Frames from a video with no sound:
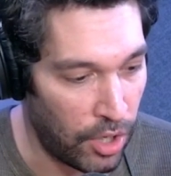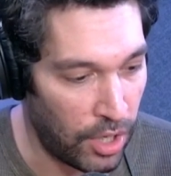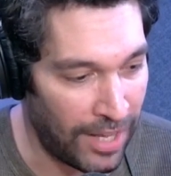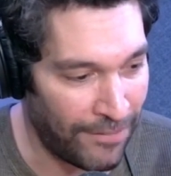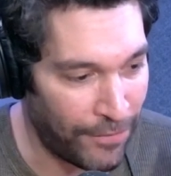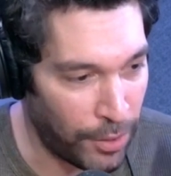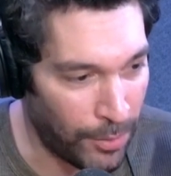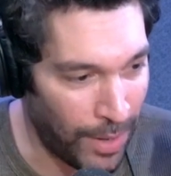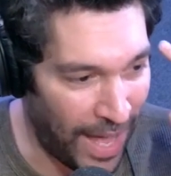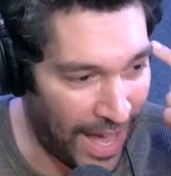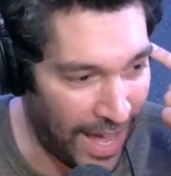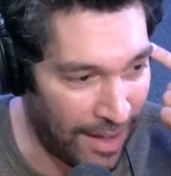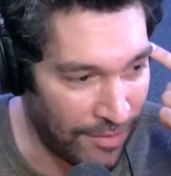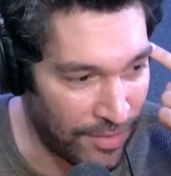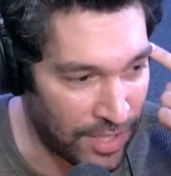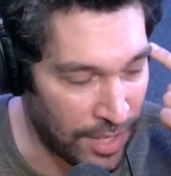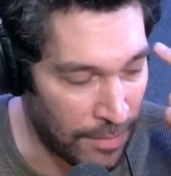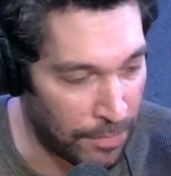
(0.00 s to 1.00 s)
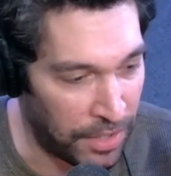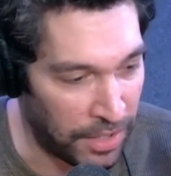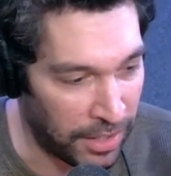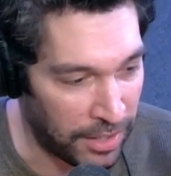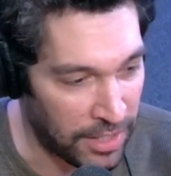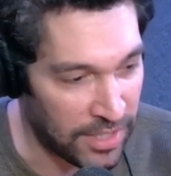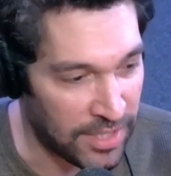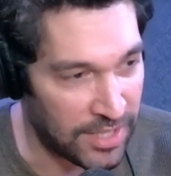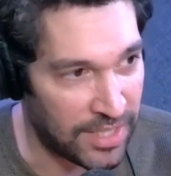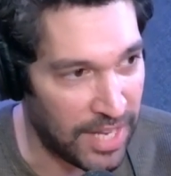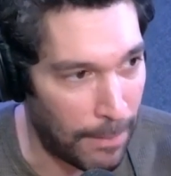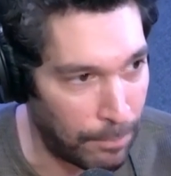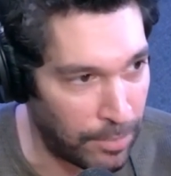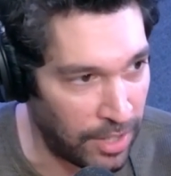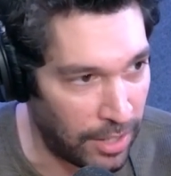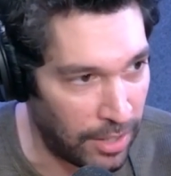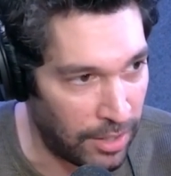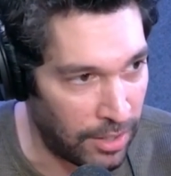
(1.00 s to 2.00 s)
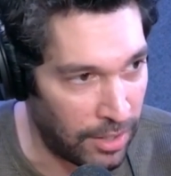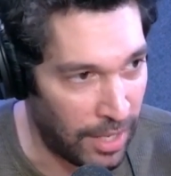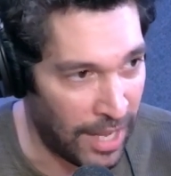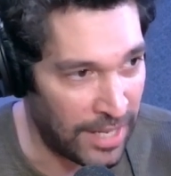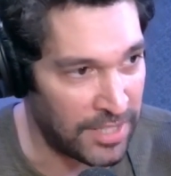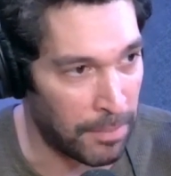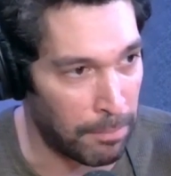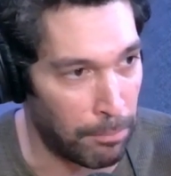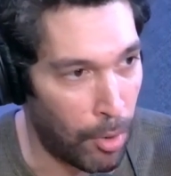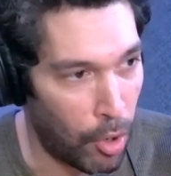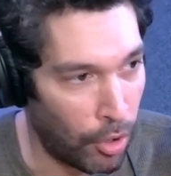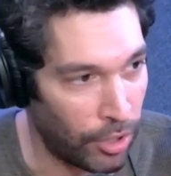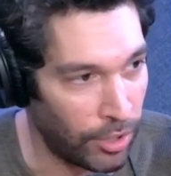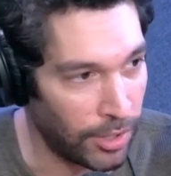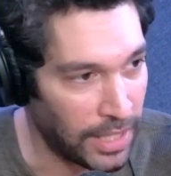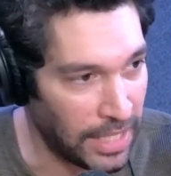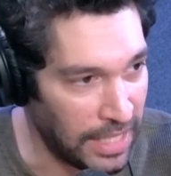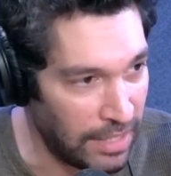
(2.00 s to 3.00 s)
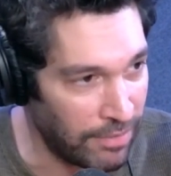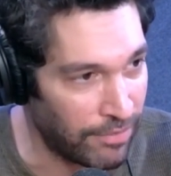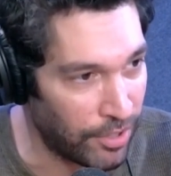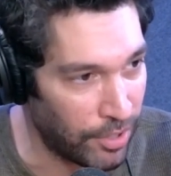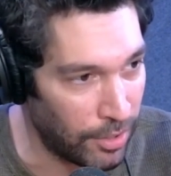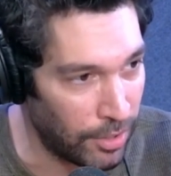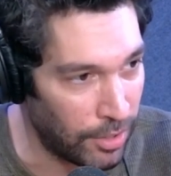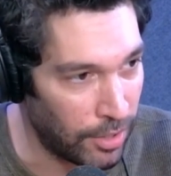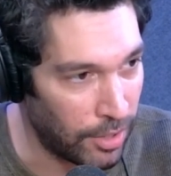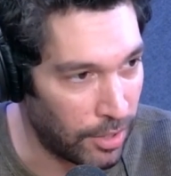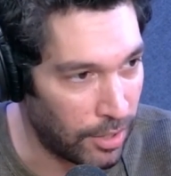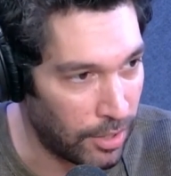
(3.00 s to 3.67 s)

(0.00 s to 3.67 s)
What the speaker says: if you have something accepted as a moral evil,